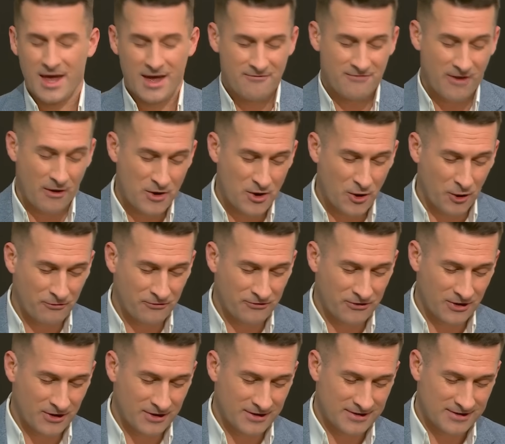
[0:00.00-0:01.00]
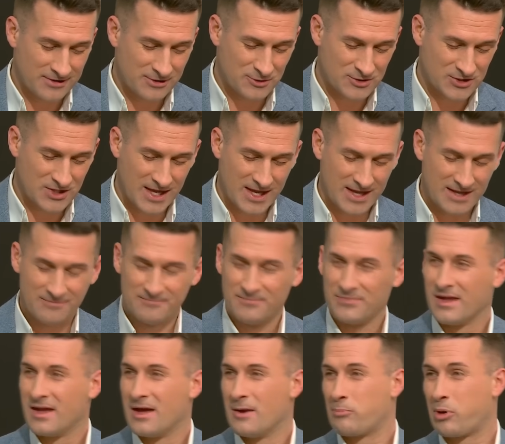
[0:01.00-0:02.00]
Very often, you see
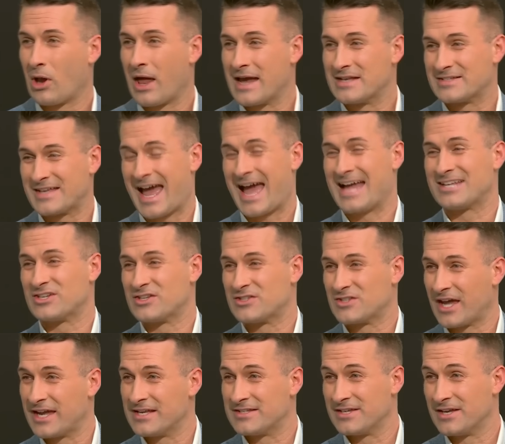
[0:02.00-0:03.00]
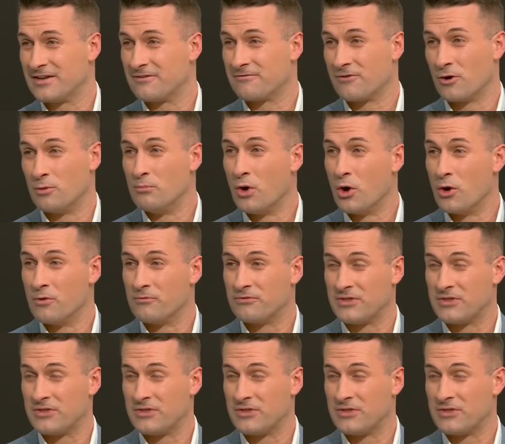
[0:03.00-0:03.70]
players agitating for a move.